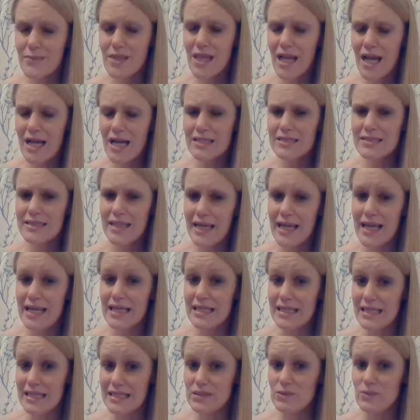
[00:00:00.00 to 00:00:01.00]
I'd say at
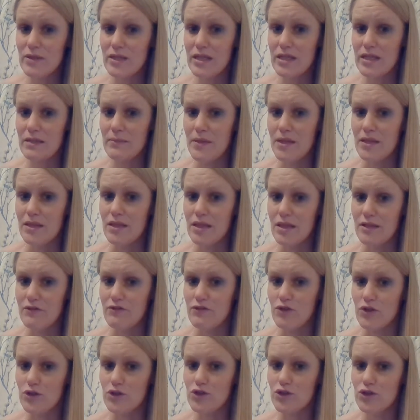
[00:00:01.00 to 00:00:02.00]
least within a month, if
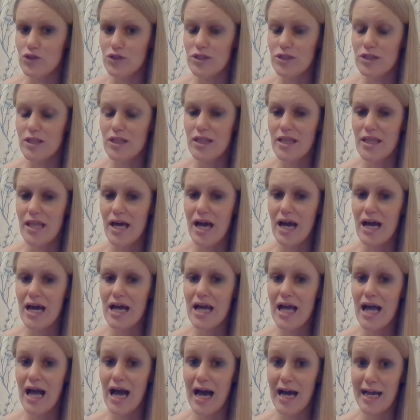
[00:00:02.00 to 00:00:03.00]
not sooner than that,
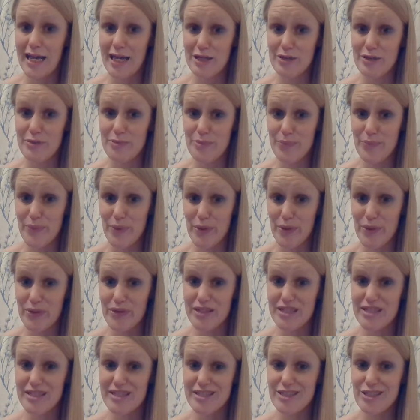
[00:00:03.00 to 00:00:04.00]
I had
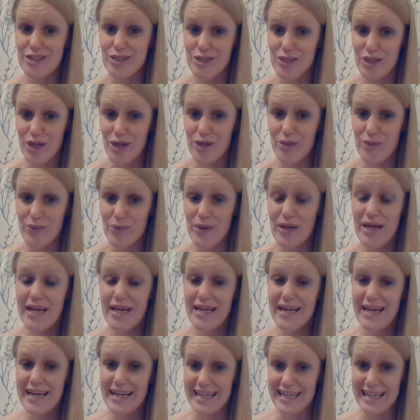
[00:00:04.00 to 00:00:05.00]
booked to go
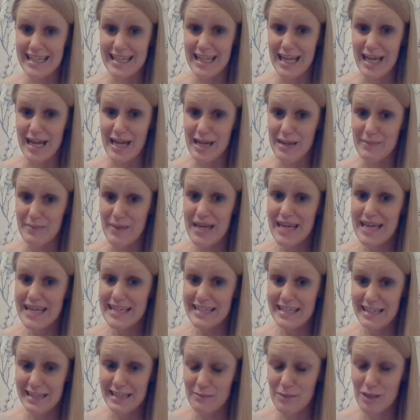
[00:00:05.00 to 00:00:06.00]
and climb
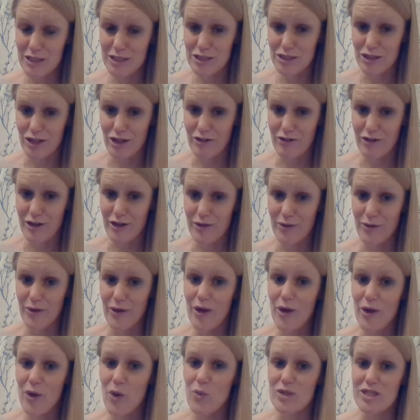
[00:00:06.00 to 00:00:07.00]
Kilimanjaro,
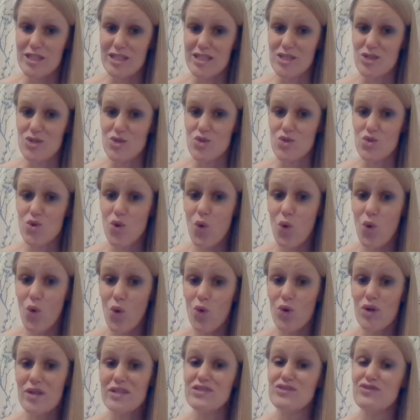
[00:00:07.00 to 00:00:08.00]
which is the
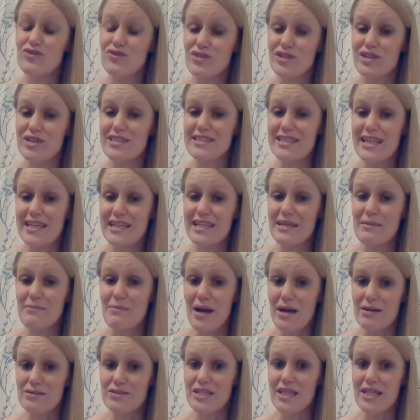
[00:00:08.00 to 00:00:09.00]
tallest freestanding
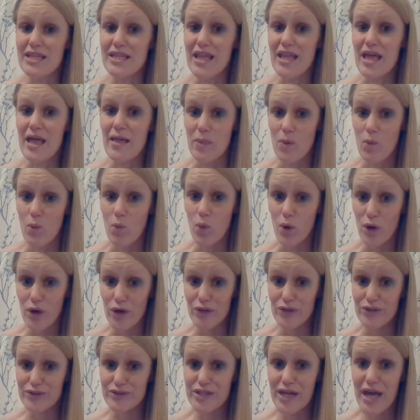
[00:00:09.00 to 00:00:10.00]
mountain in the
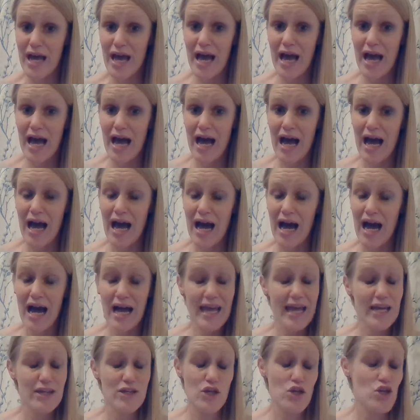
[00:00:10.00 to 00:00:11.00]
world. I
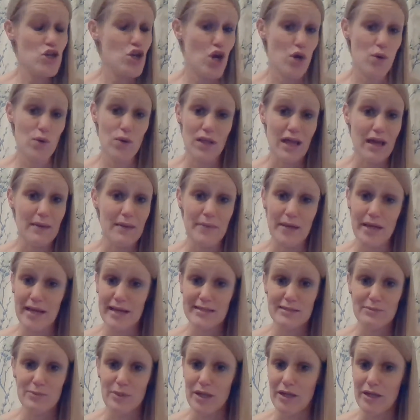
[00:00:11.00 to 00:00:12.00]
had no climbing
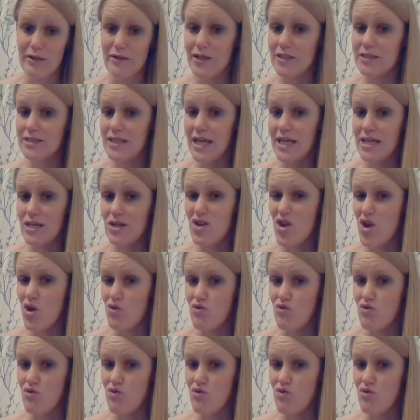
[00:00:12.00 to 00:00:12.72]
experience, I had no